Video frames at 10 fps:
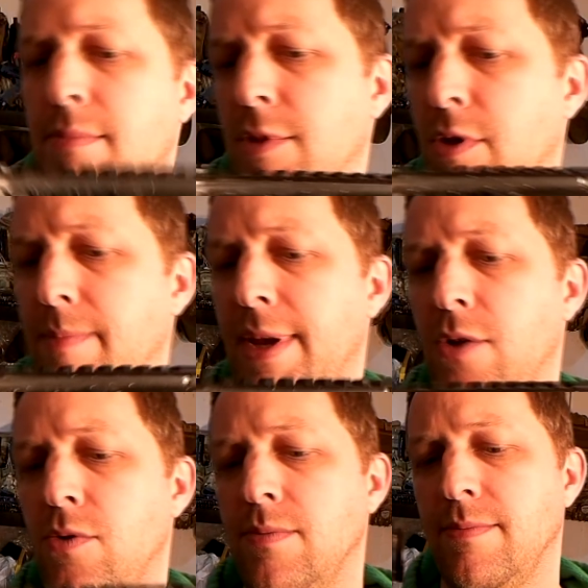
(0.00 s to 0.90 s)
Got the
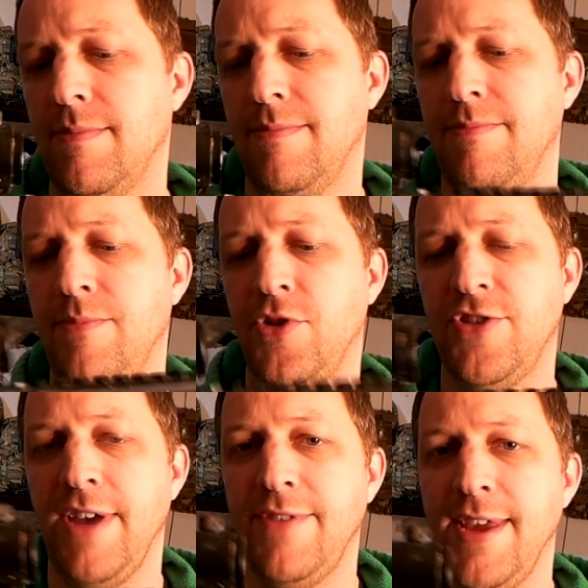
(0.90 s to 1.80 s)
metal push
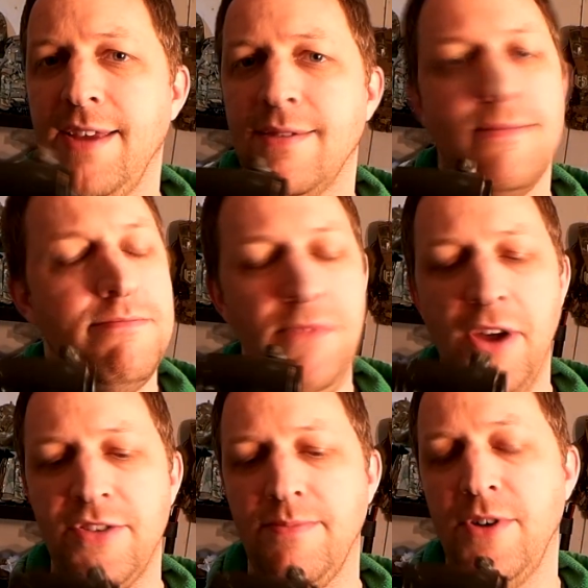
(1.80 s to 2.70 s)
safety,
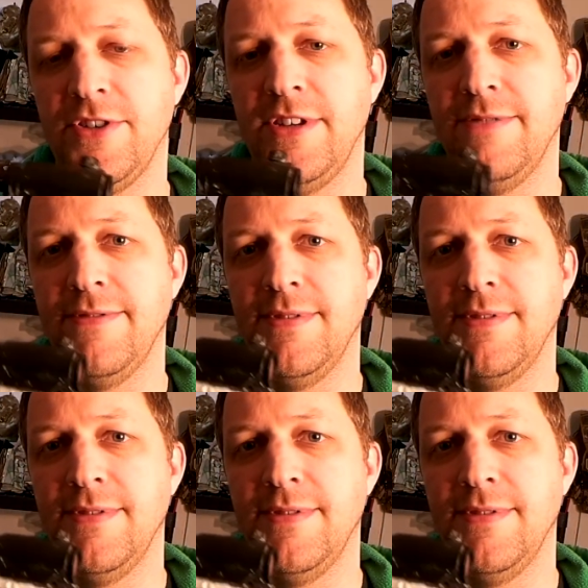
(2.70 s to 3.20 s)
nice and positive.